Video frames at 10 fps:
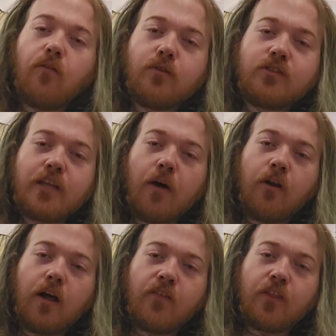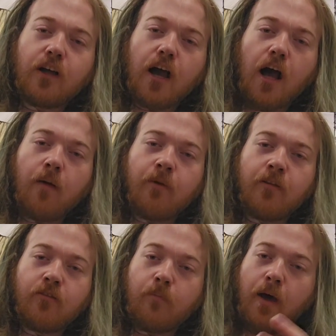Everyone sound off in the
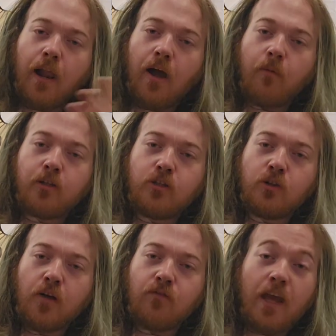comments about how much you love